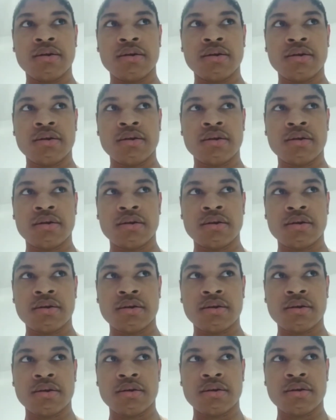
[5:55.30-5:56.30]

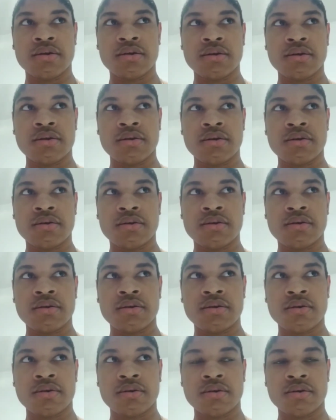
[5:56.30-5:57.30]

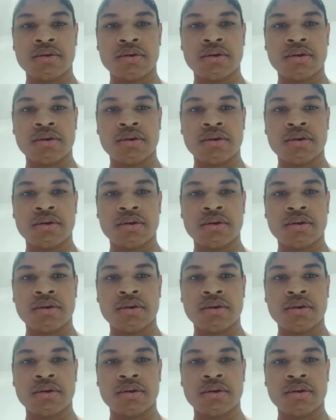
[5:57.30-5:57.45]
Nobody speaks.